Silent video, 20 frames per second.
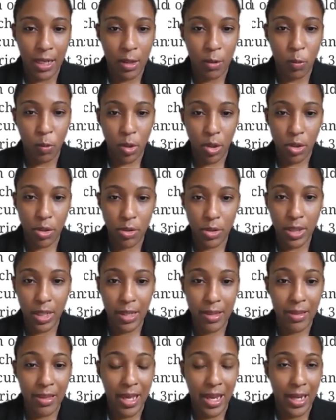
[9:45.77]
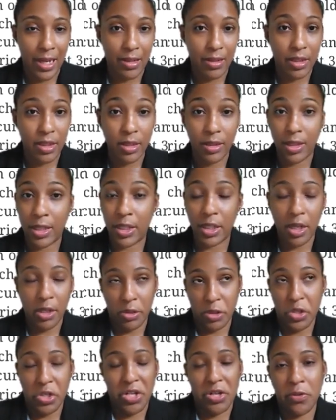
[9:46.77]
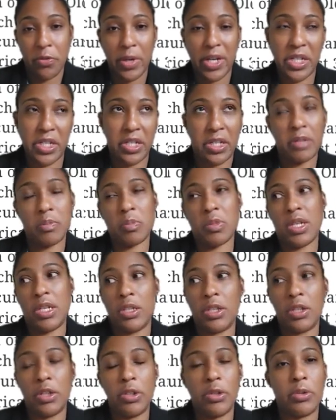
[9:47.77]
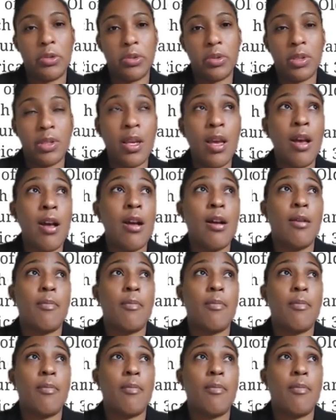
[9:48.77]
a word that the younger generation can use,